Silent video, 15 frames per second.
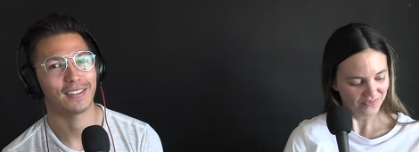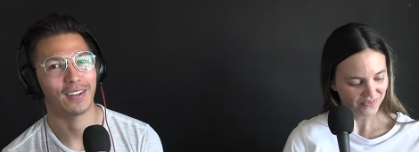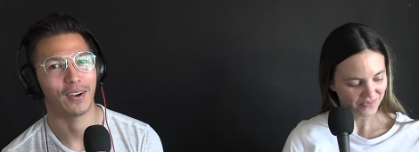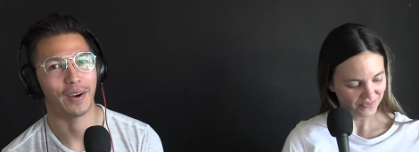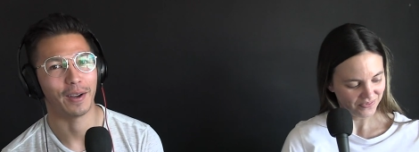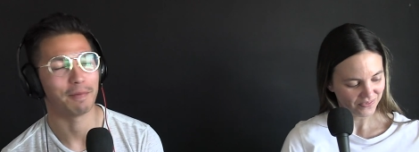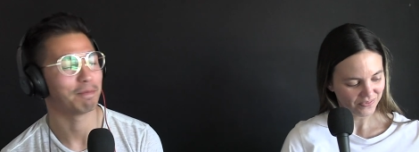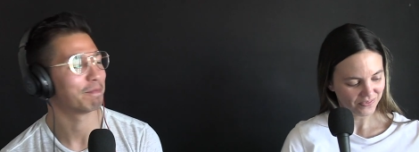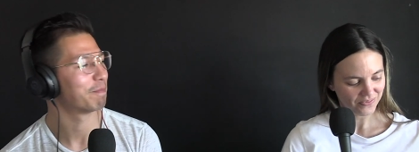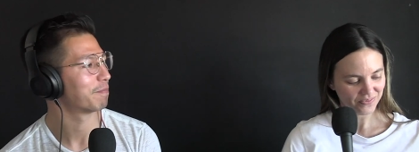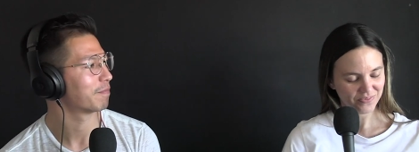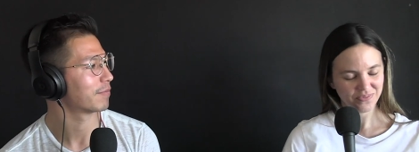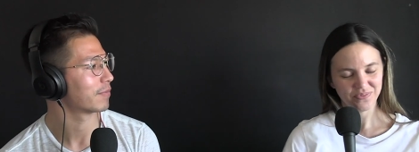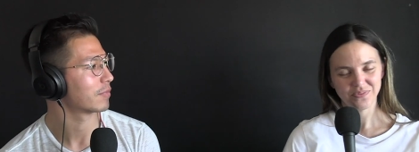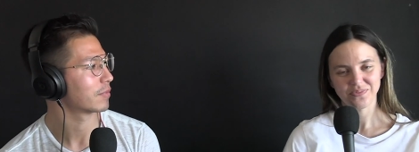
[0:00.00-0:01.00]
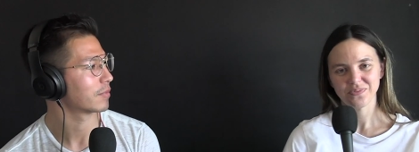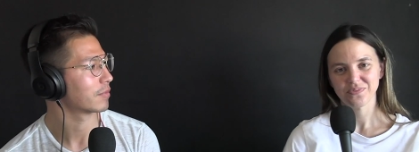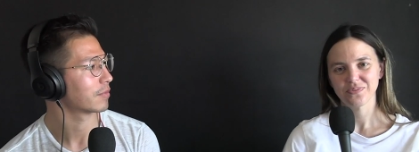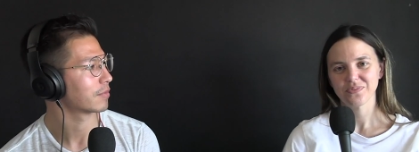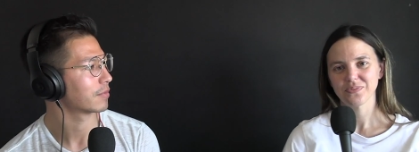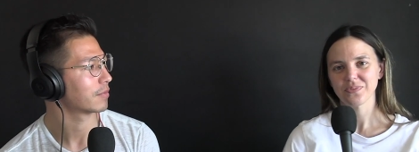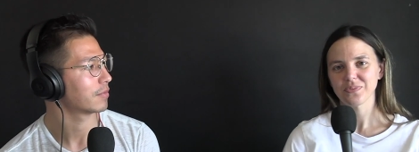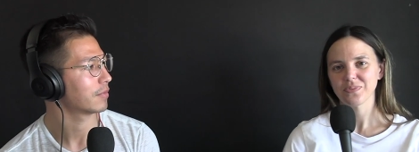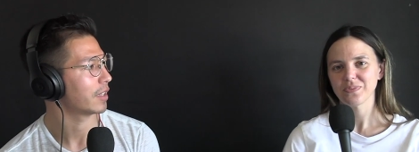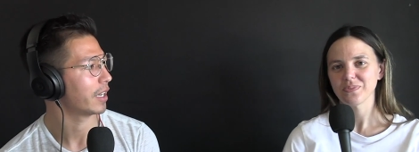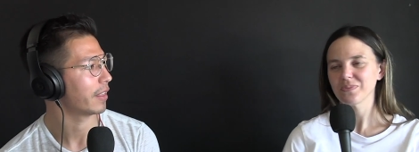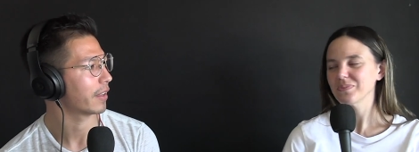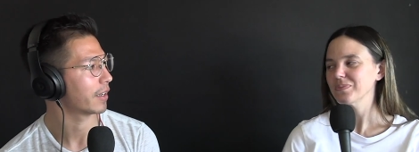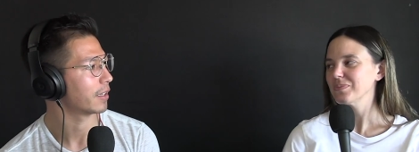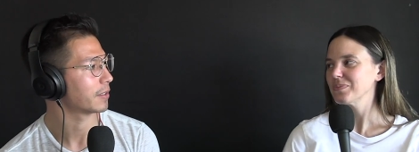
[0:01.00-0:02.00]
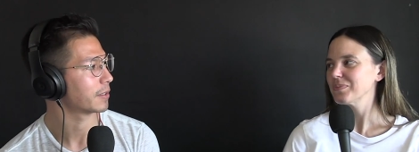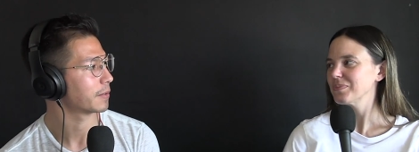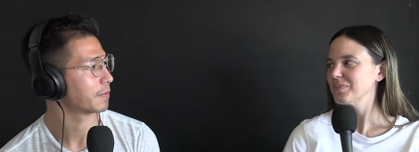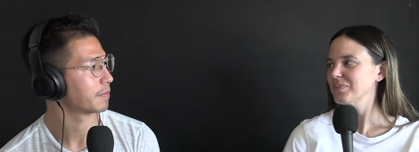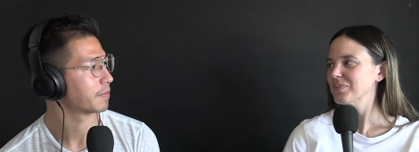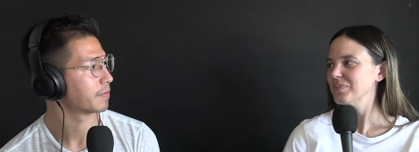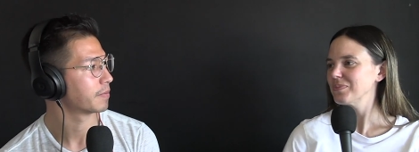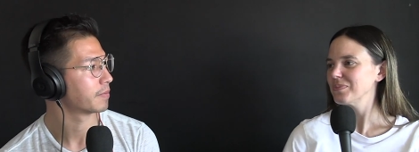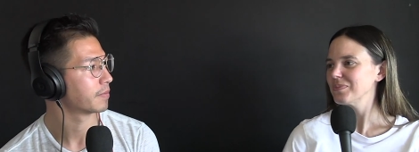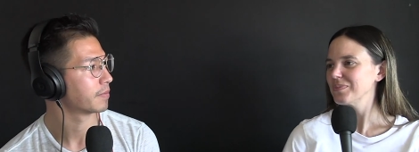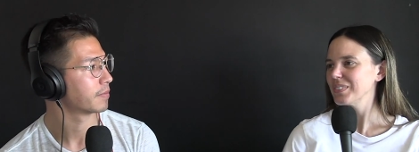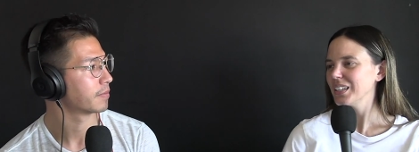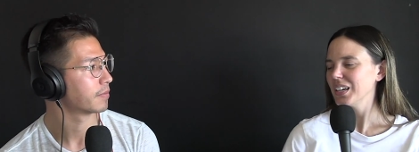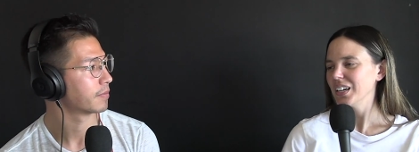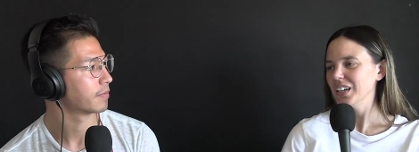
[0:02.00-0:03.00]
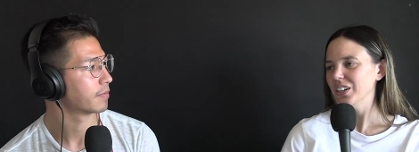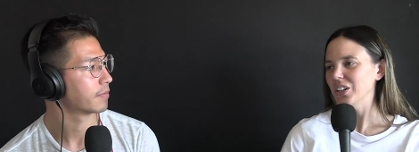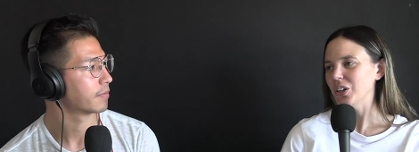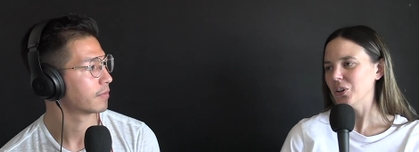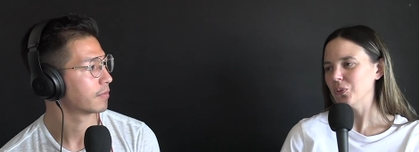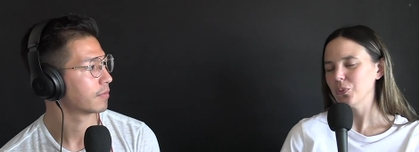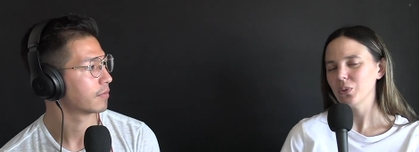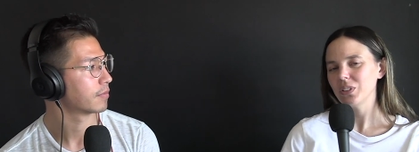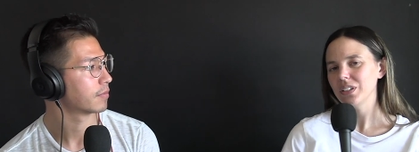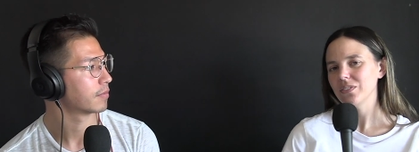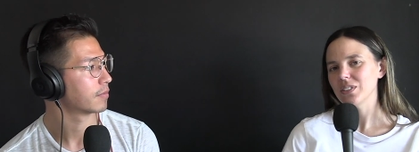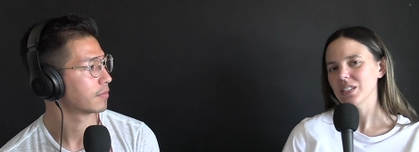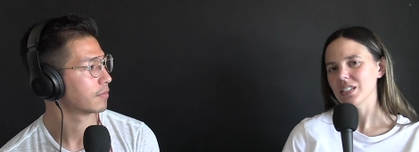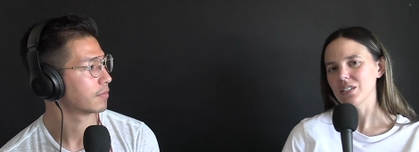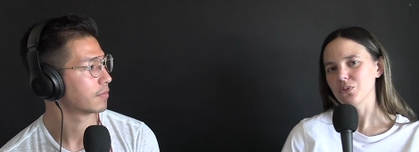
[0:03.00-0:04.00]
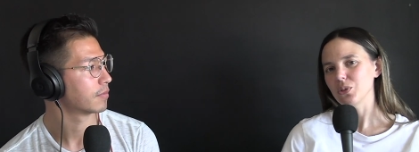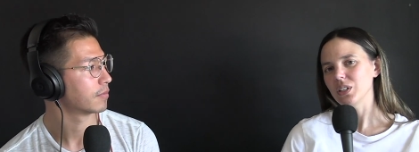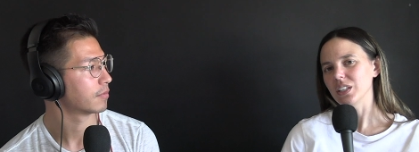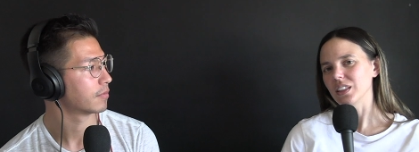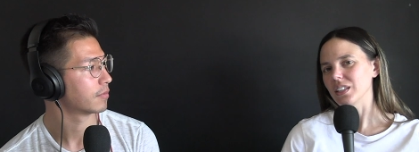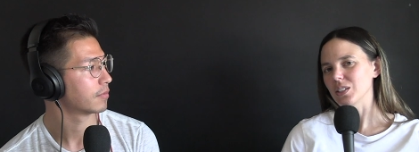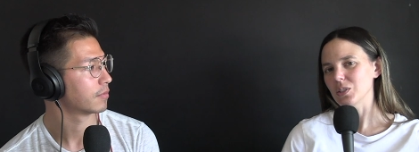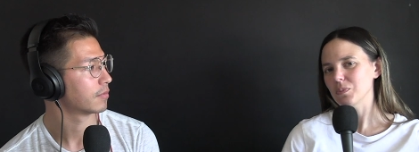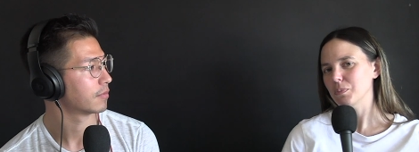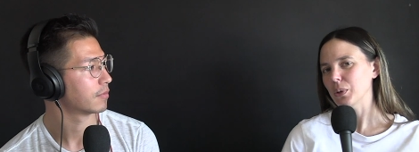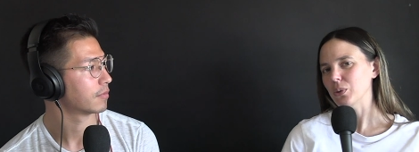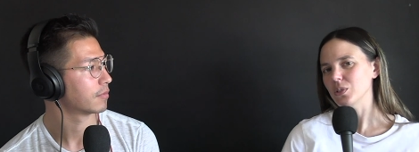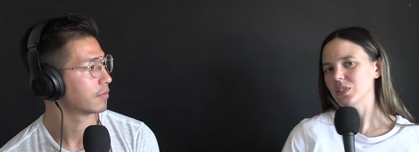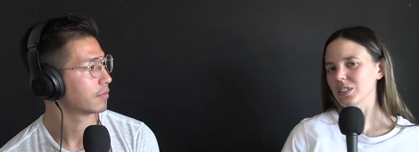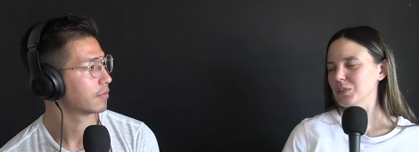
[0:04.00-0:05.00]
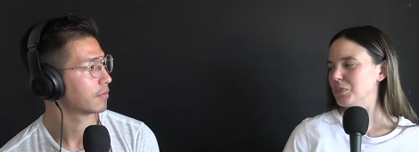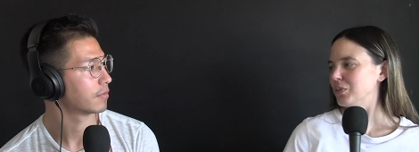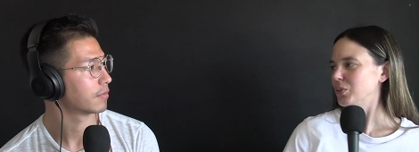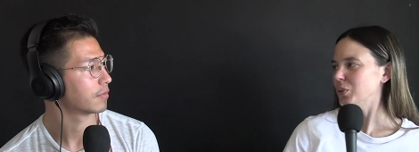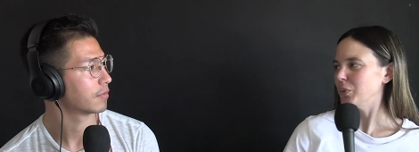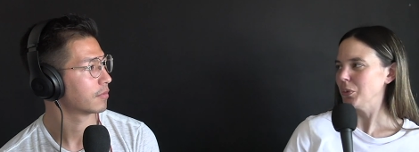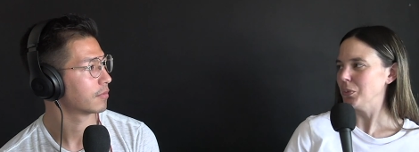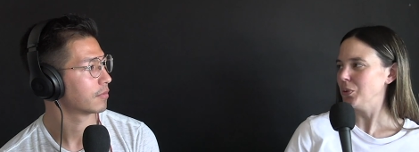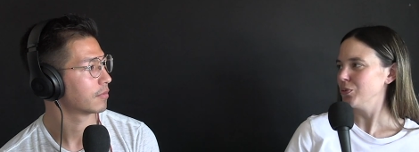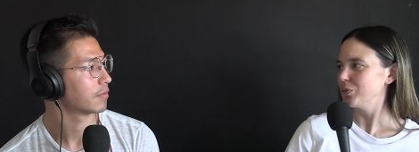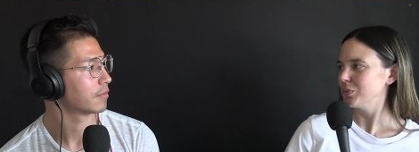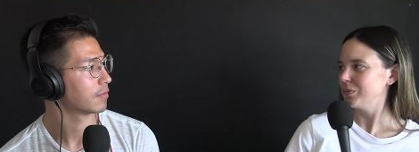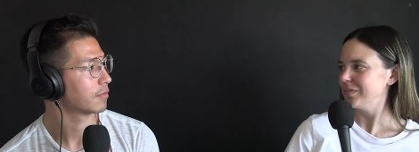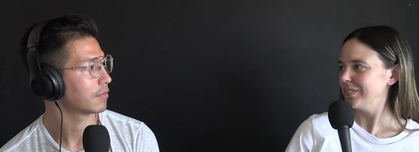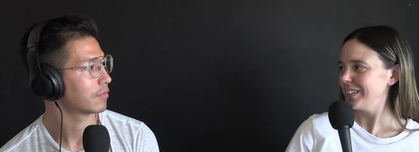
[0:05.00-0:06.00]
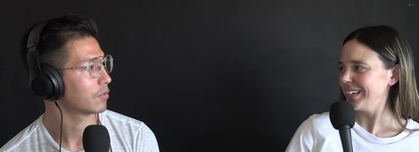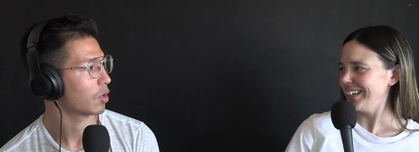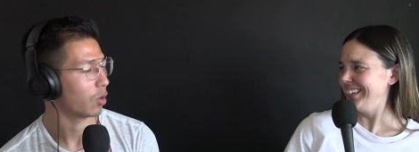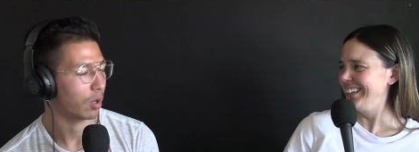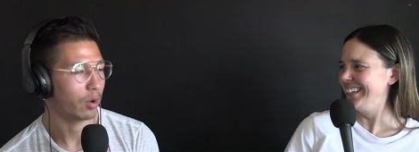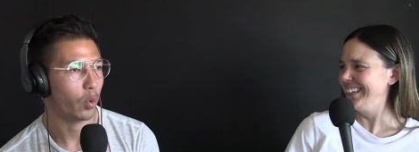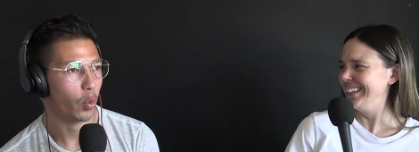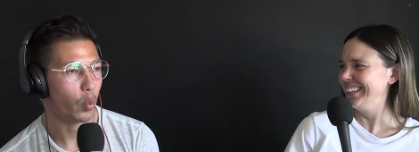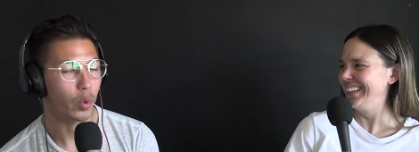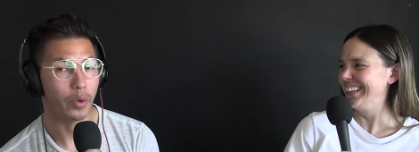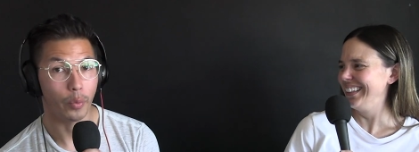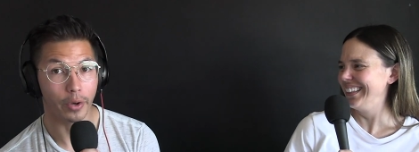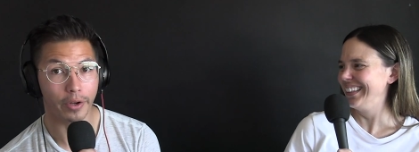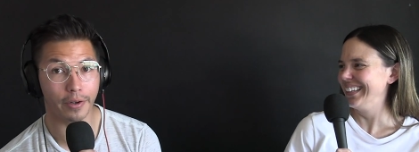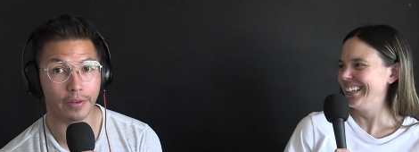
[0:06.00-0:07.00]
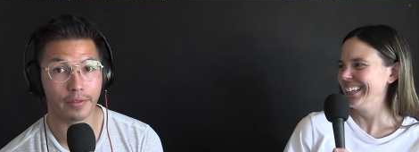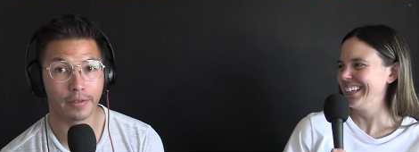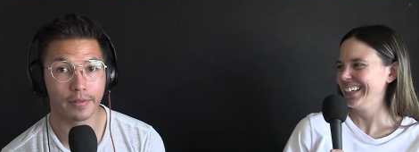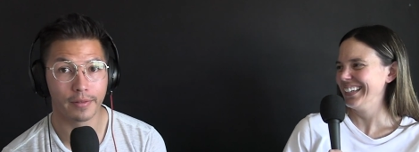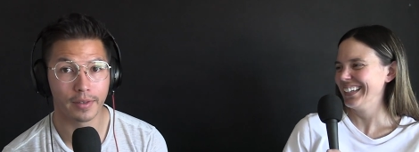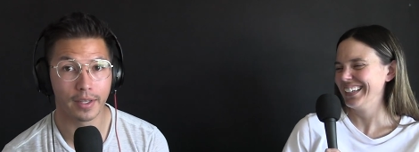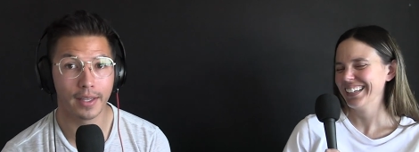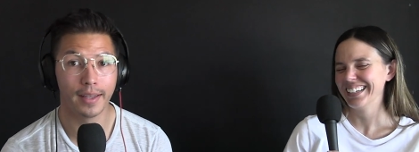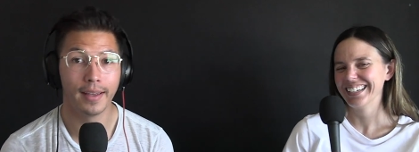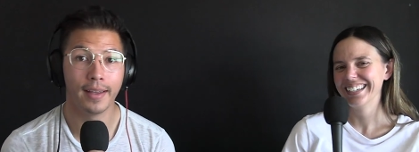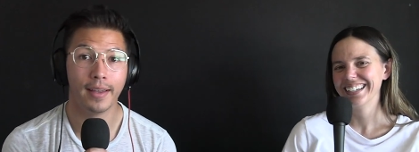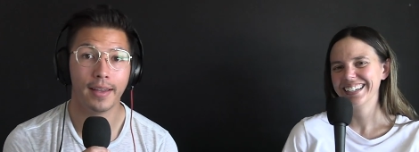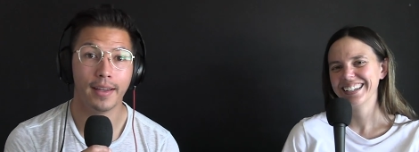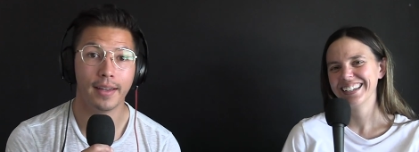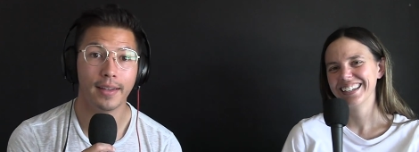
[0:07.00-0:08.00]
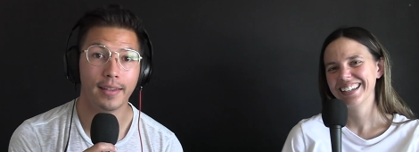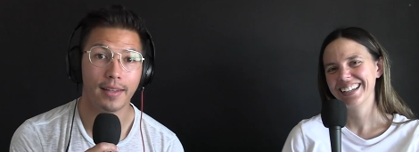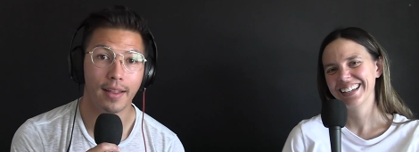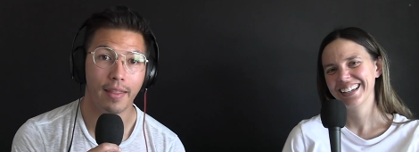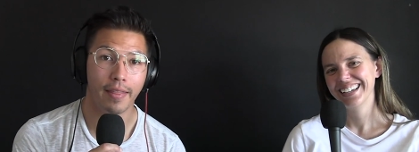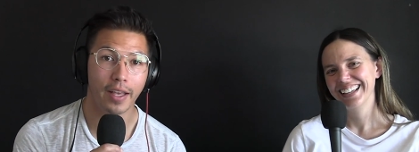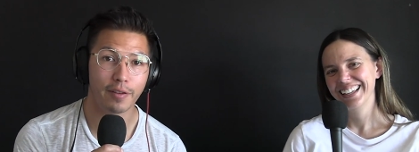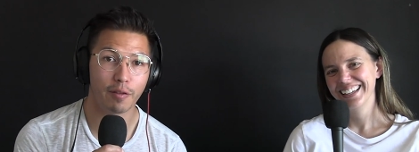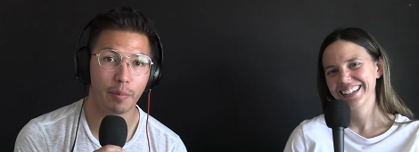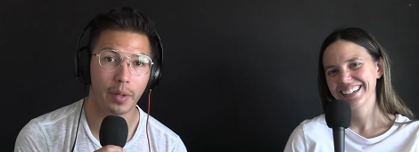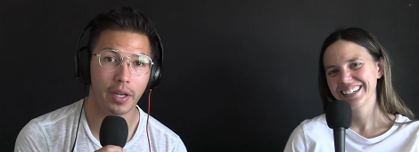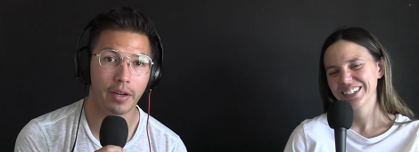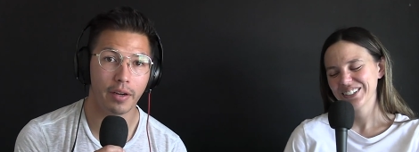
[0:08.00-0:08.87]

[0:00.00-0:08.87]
Speaker 1: All right. Anything else?
Speaker 2: No. We'll even see if we get this posted before we move.
Speaker 1: We will. Thanks for being